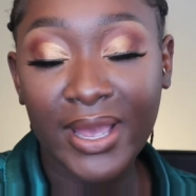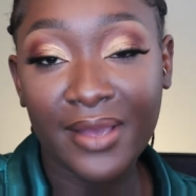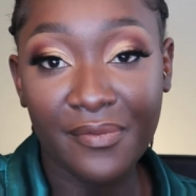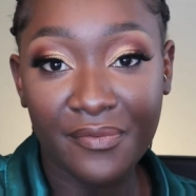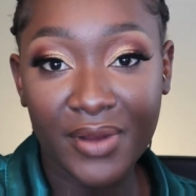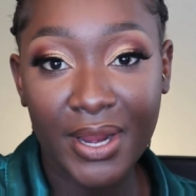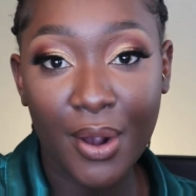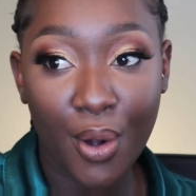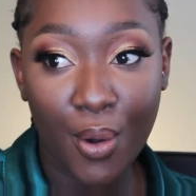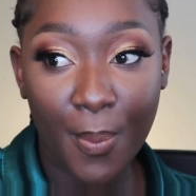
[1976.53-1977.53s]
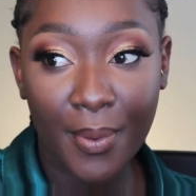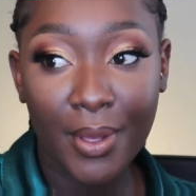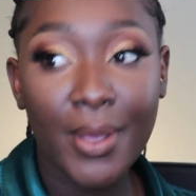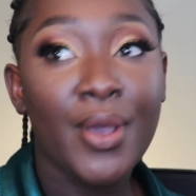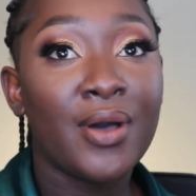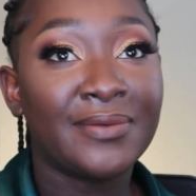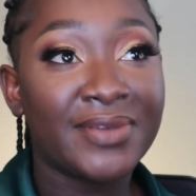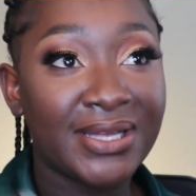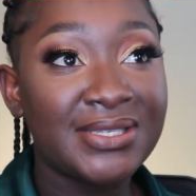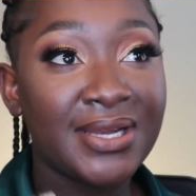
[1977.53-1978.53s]
every hope of
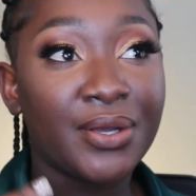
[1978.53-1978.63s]
getting